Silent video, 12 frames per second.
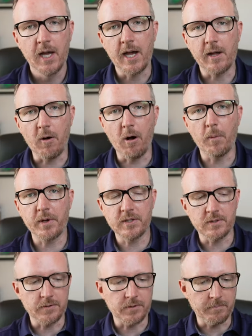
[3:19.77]
I always
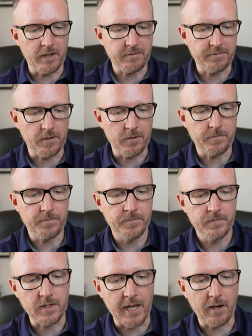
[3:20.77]
used my phone.
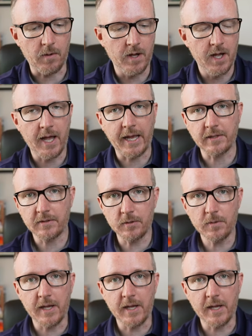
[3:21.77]
Now, I do